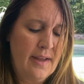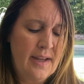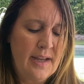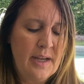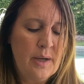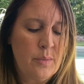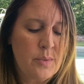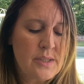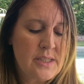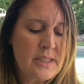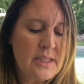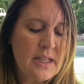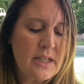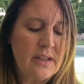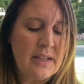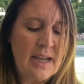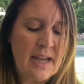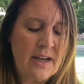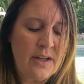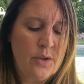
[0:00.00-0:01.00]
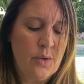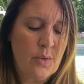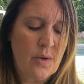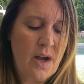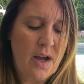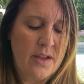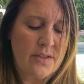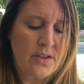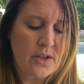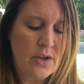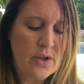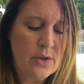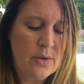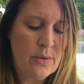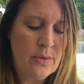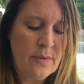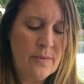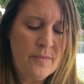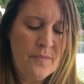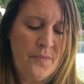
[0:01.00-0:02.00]
It was little Ann who caught the
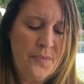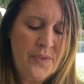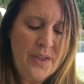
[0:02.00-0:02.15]
coon.